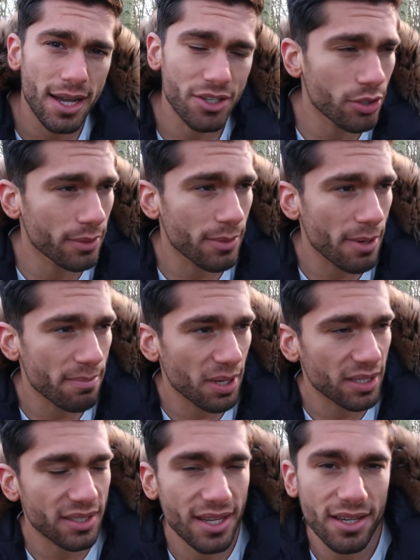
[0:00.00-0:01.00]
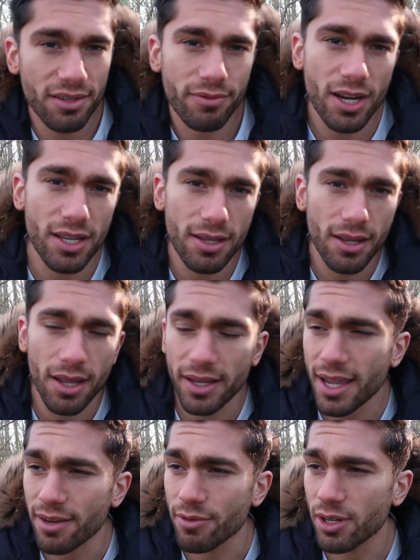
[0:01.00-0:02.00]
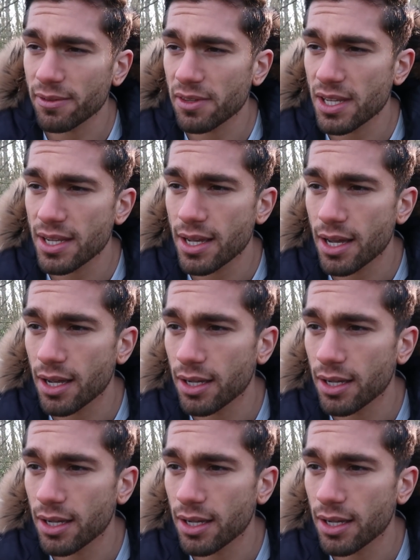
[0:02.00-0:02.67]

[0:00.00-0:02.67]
doing my bit, getting rid of the